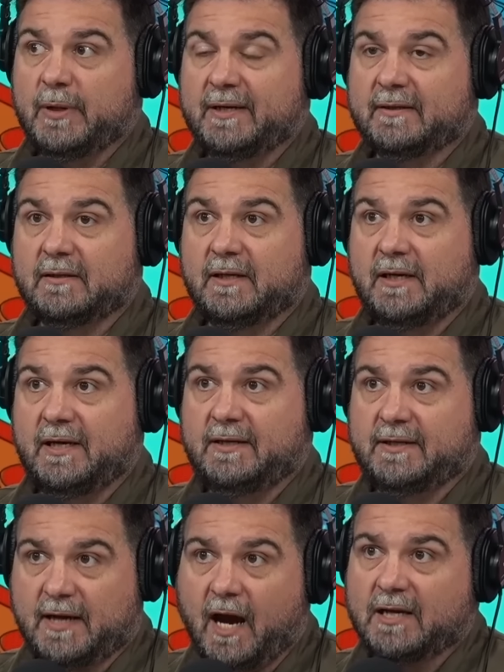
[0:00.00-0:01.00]
but he
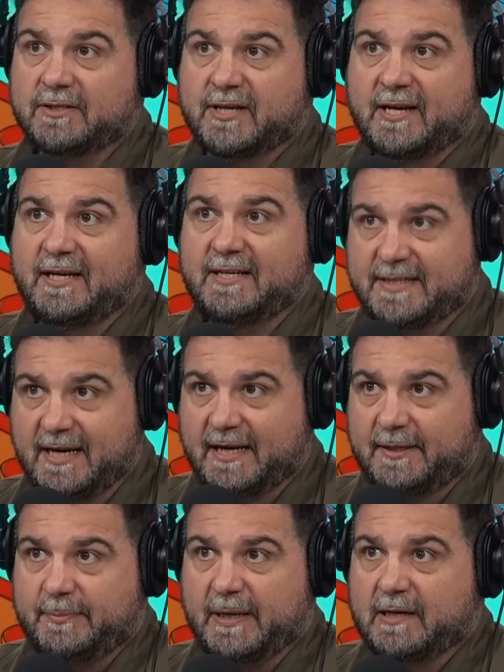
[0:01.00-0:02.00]
does and he
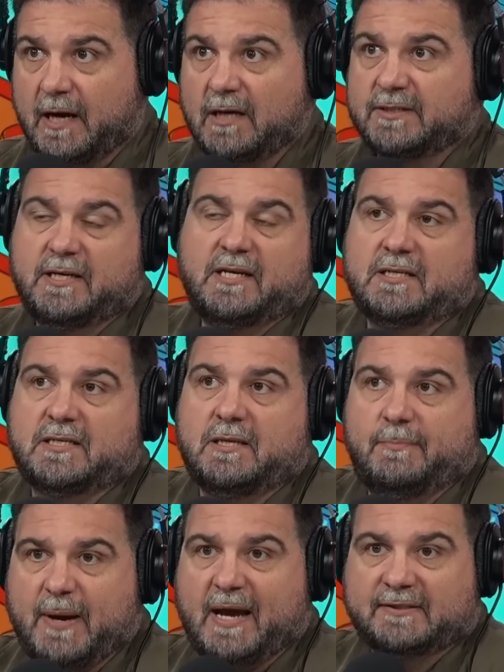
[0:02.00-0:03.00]
did because he's the
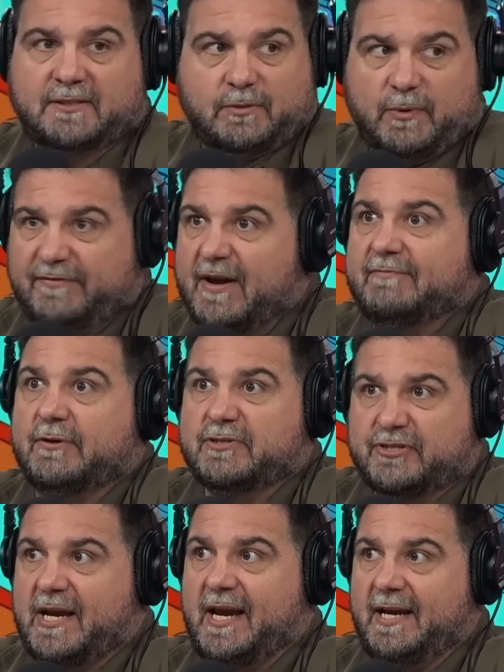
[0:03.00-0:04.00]
best we've ever
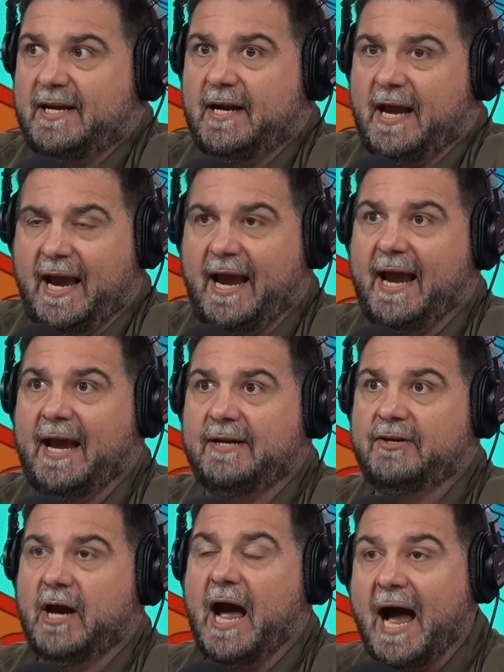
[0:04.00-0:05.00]
seen.
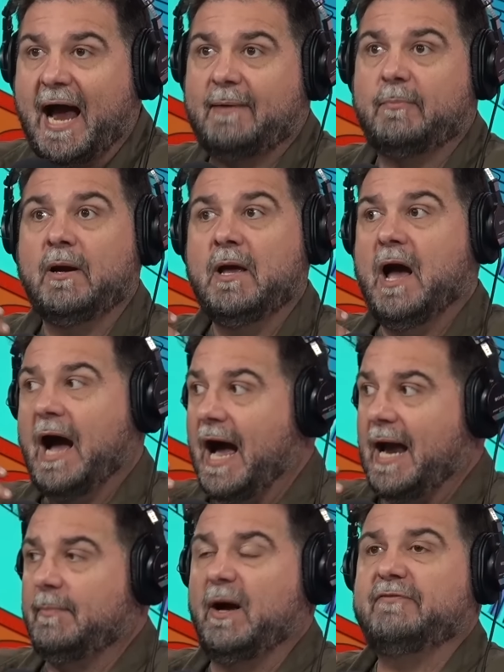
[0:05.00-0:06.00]
And I'm
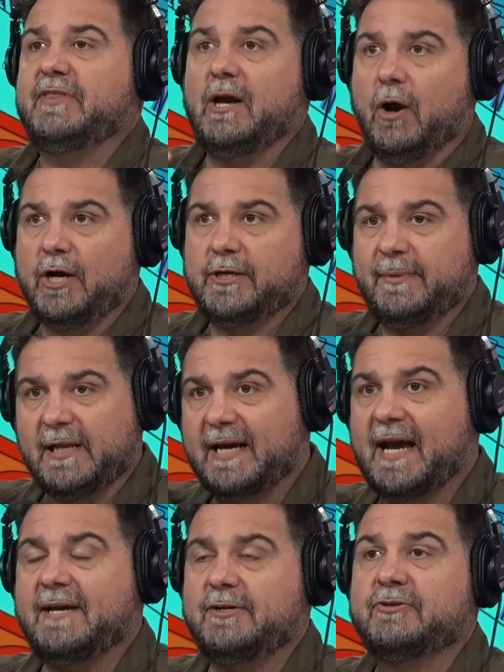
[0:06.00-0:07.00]
of the argument.
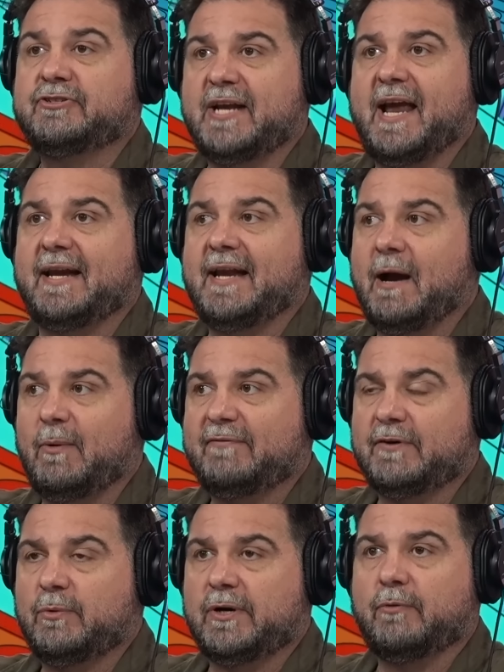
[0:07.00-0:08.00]
Like, I understand how
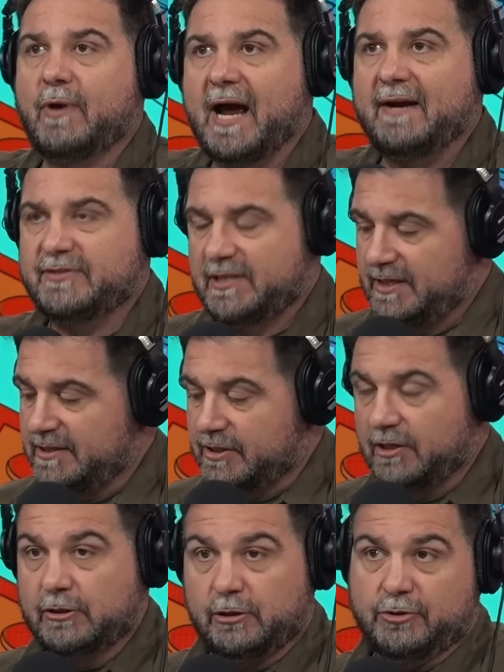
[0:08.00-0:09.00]
everyone arrives at these
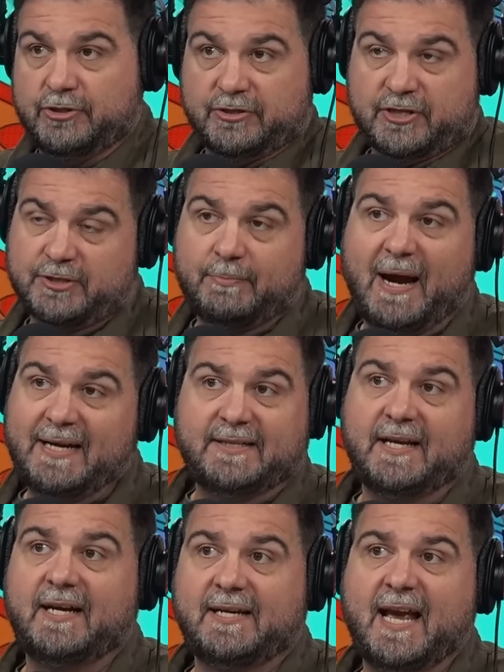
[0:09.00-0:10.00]
conclusions because Mike
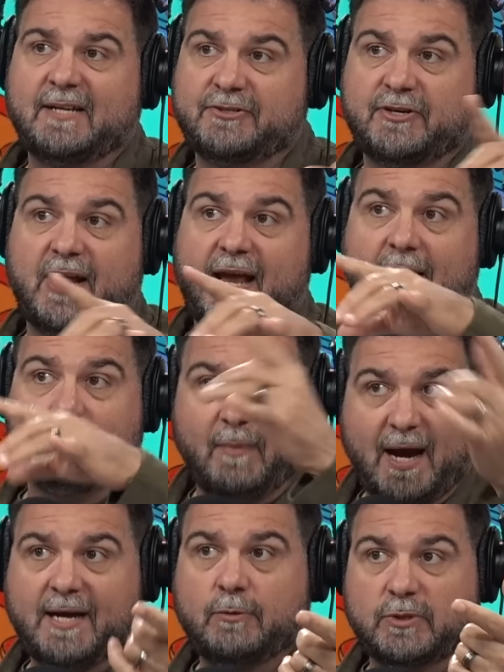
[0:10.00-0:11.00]
did it yesterday, and
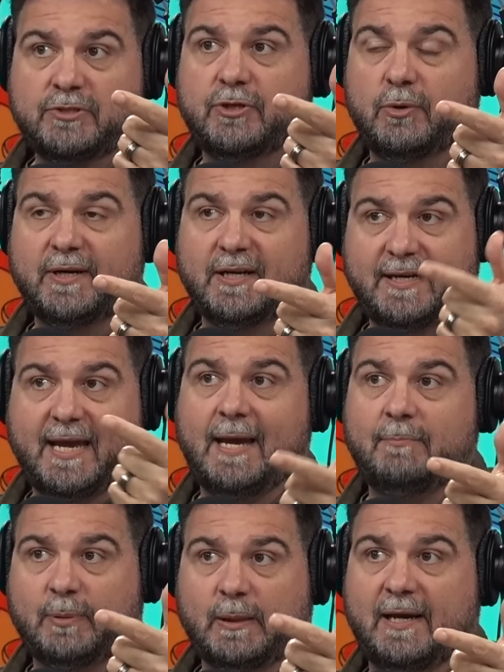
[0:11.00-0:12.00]
Mike was doing a
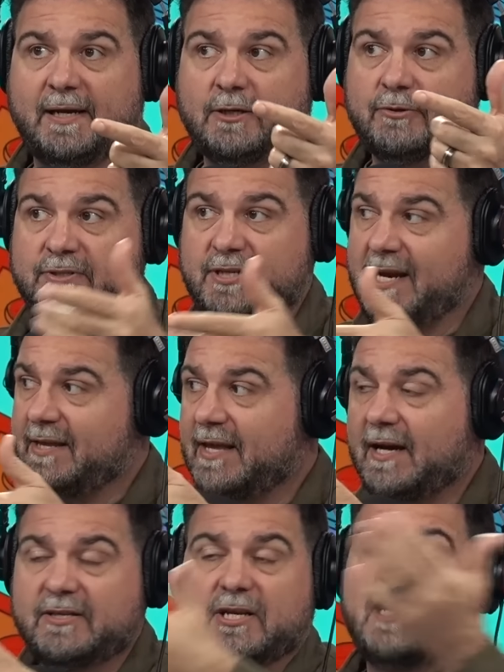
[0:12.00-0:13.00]
game planning critique
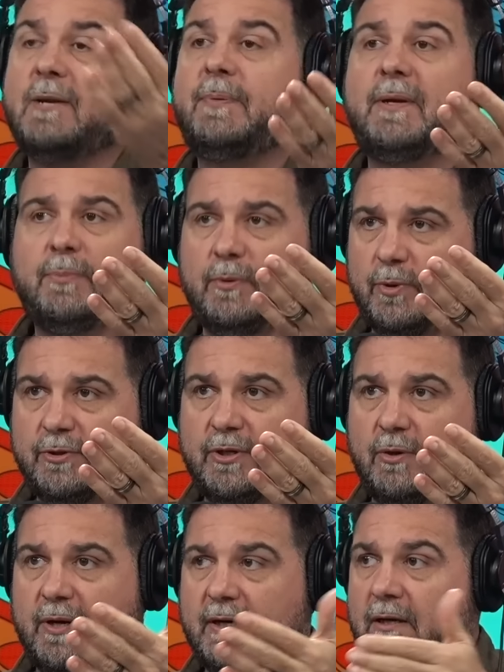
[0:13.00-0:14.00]
that a ton of people were
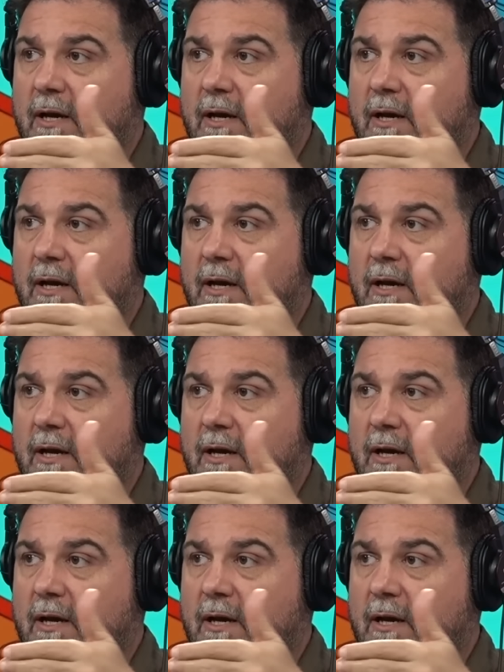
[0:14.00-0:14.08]
doing.